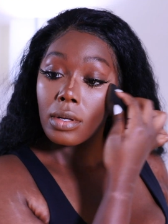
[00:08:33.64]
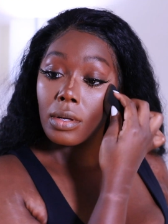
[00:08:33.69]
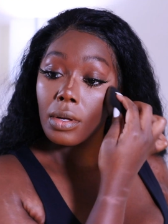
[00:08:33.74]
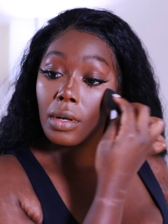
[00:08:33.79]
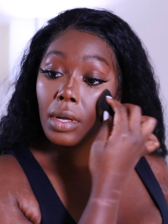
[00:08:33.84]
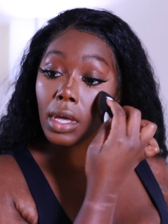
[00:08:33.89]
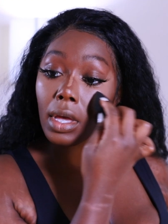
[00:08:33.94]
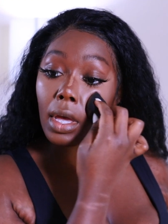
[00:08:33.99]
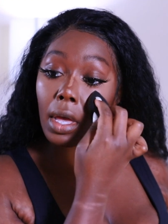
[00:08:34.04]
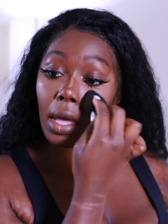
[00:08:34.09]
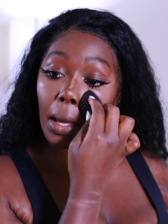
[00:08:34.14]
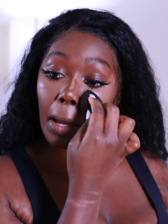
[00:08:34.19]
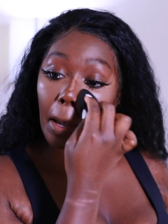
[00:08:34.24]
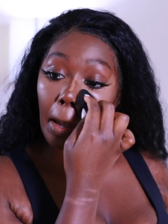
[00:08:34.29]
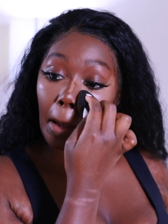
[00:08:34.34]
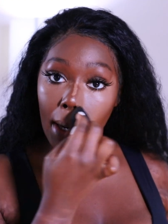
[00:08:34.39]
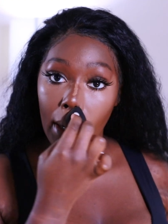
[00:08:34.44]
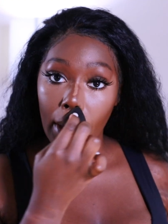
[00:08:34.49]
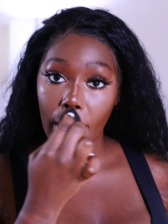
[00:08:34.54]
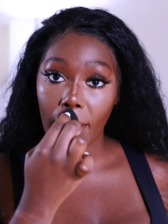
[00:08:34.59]

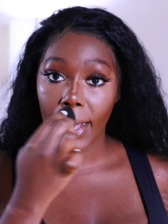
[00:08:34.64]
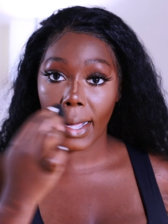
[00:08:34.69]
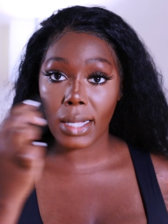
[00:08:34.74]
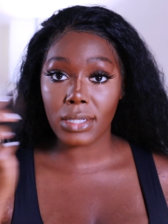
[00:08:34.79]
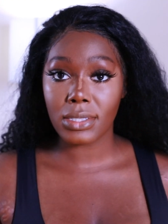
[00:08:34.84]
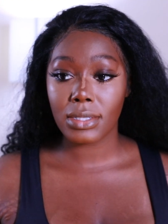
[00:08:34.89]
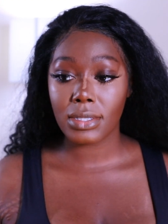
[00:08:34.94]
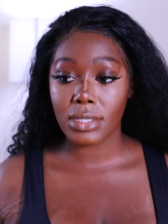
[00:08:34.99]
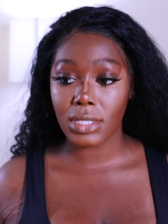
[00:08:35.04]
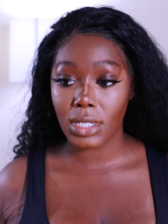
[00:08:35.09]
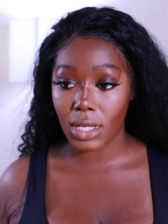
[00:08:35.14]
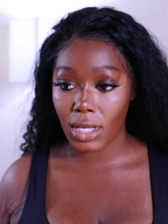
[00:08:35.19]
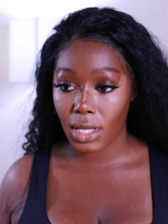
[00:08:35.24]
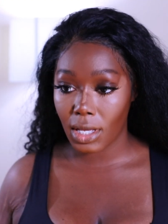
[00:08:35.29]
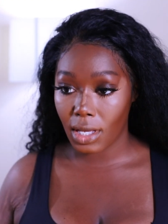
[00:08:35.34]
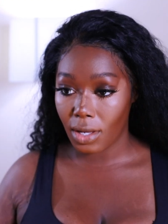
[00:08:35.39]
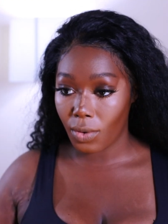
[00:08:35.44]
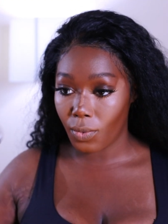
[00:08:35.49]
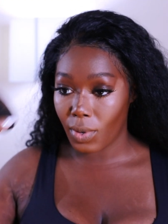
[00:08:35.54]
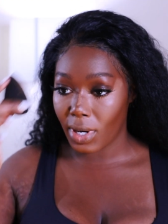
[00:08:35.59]
Okay, are you guys
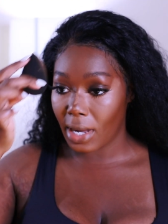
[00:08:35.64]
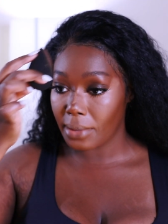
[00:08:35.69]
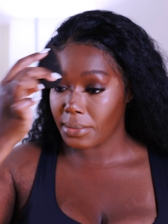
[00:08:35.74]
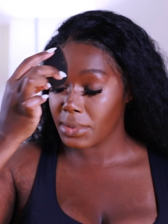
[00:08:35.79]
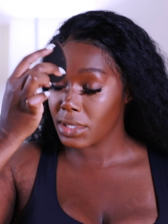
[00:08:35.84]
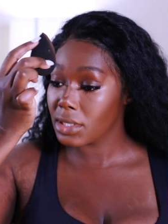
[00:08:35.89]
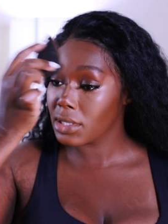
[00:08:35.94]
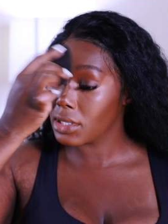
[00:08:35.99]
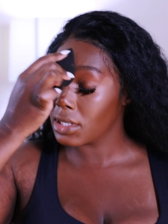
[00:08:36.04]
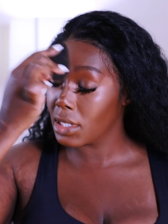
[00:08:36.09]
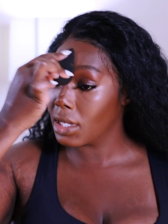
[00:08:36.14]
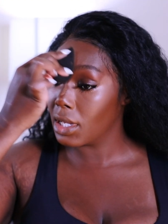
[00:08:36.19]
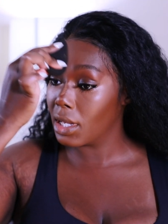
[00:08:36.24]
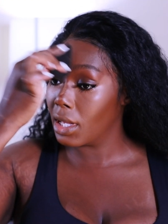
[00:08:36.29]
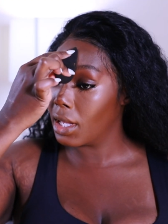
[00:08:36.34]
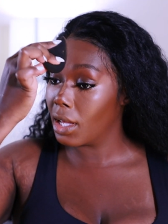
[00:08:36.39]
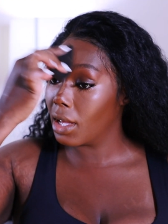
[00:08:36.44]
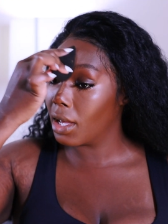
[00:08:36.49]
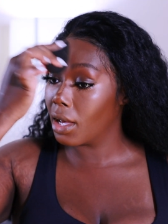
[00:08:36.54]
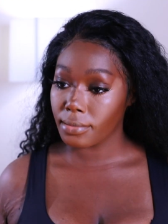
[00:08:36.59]
seeing what I'm
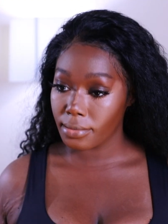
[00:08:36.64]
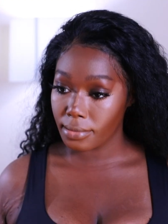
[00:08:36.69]
seeing?